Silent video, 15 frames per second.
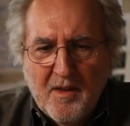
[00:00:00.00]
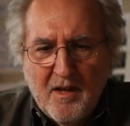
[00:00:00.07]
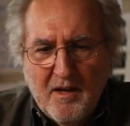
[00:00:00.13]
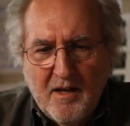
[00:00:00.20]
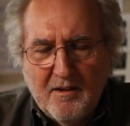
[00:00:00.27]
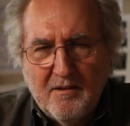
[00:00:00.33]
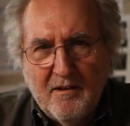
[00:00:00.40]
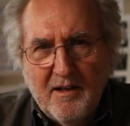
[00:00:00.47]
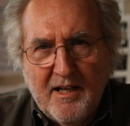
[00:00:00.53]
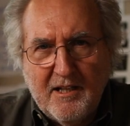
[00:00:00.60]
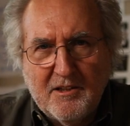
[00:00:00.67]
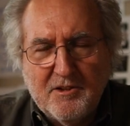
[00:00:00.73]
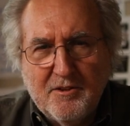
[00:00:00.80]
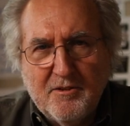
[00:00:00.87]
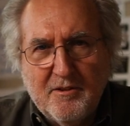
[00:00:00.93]
And the
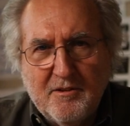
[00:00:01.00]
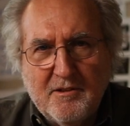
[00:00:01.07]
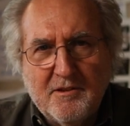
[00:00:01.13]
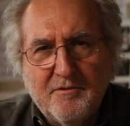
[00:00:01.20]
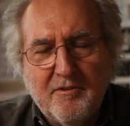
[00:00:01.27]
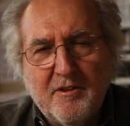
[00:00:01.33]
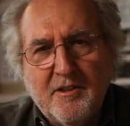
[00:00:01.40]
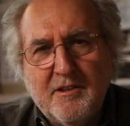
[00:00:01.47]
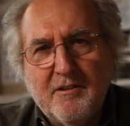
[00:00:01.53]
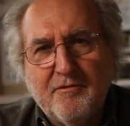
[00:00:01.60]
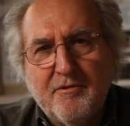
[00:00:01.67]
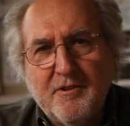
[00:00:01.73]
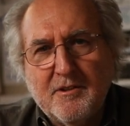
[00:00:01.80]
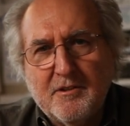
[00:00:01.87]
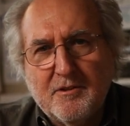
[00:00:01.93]
latitude is very
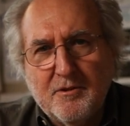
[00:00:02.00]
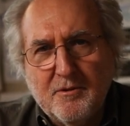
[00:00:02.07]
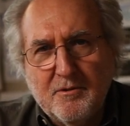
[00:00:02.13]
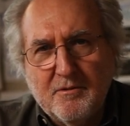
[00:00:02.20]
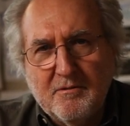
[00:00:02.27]
different to